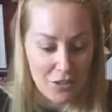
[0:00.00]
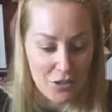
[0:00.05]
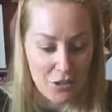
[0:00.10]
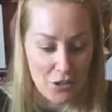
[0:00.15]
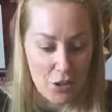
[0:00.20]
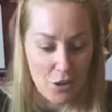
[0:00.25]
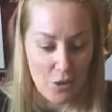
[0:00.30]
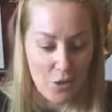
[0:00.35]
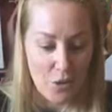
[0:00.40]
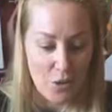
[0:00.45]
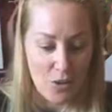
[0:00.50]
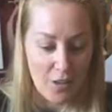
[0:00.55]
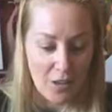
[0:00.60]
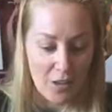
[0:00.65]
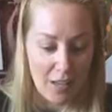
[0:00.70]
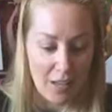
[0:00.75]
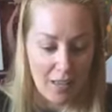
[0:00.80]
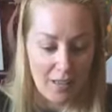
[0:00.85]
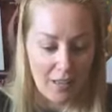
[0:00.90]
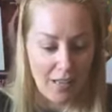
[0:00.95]
So
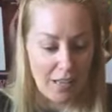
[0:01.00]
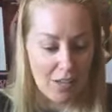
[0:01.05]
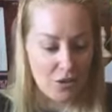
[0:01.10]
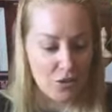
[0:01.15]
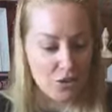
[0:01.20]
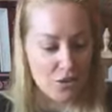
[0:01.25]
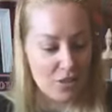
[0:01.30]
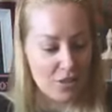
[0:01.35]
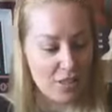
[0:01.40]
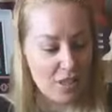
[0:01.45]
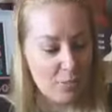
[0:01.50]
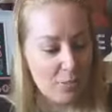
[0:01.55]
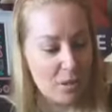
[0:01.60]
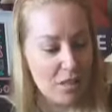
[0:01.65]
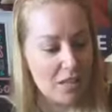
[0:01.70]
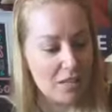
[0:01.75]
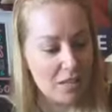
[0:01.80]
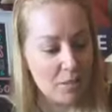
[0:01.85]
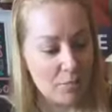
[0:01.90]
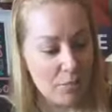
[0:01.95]
I think it's just going to be
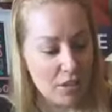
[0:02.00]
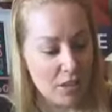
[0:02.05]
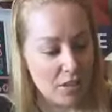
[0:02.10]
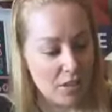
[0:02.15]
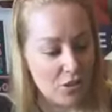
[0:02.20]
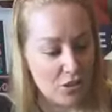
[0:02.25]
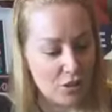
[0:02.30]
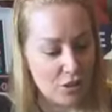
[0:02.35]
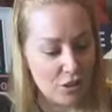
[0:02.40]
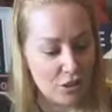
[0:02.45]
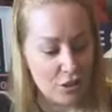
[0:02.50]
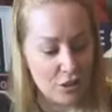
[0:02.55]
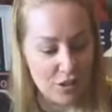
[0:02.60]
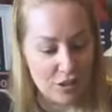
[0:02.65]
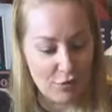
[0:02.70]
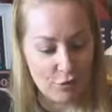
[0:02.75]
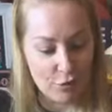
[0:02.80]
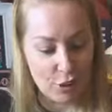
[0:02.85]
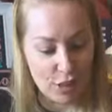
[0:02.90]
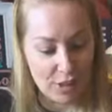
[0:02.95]
something just a little
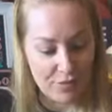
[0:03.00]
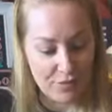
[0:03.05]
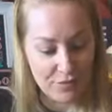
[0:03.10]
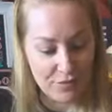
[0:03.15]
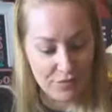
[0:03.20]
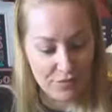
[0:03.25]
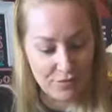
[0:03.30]
different.